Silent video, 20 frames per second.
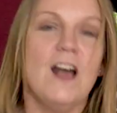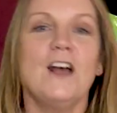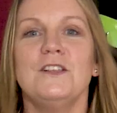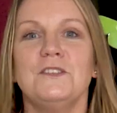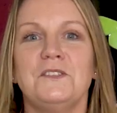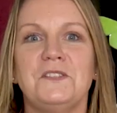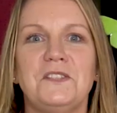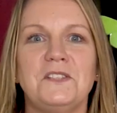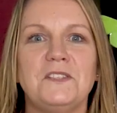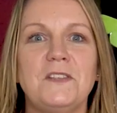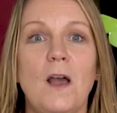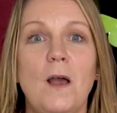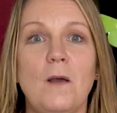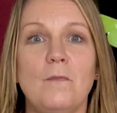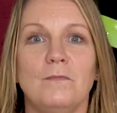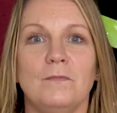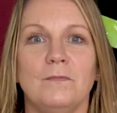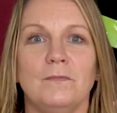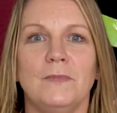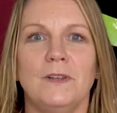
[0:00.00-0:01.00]

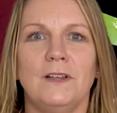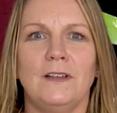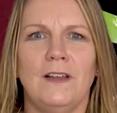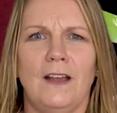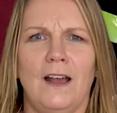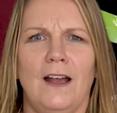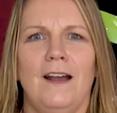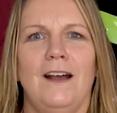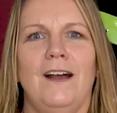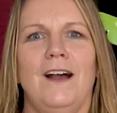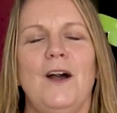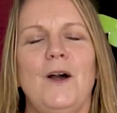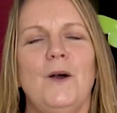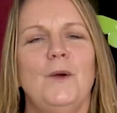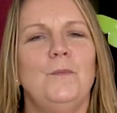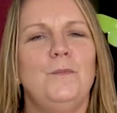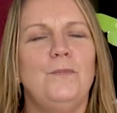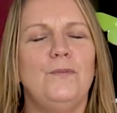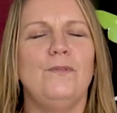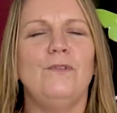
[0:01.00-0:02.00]
Some.
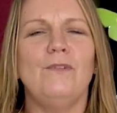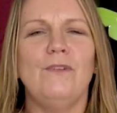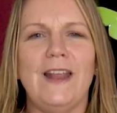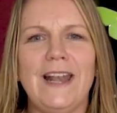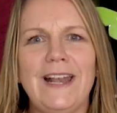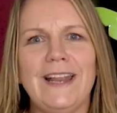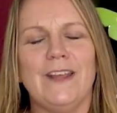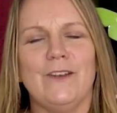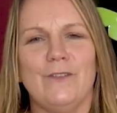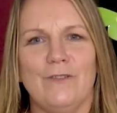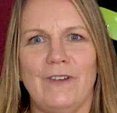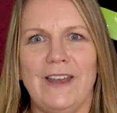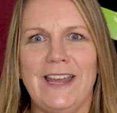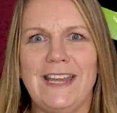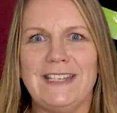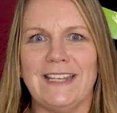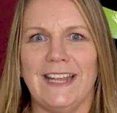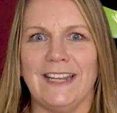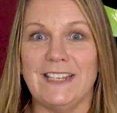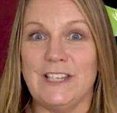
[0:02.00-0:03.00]
Brilliant
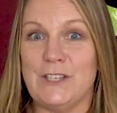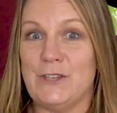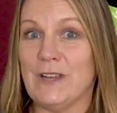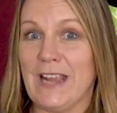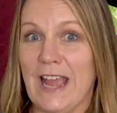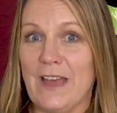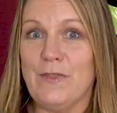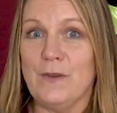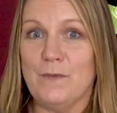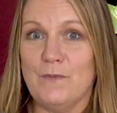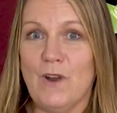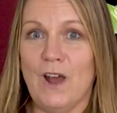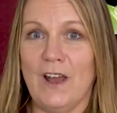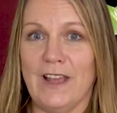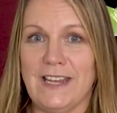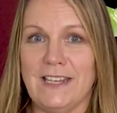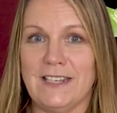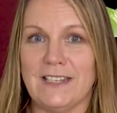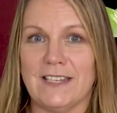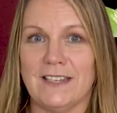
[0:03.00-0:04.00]
reading. Did you get them
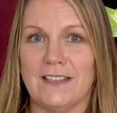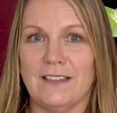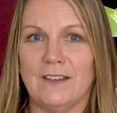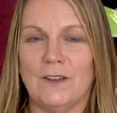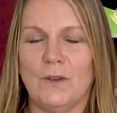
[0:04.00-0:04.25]
right?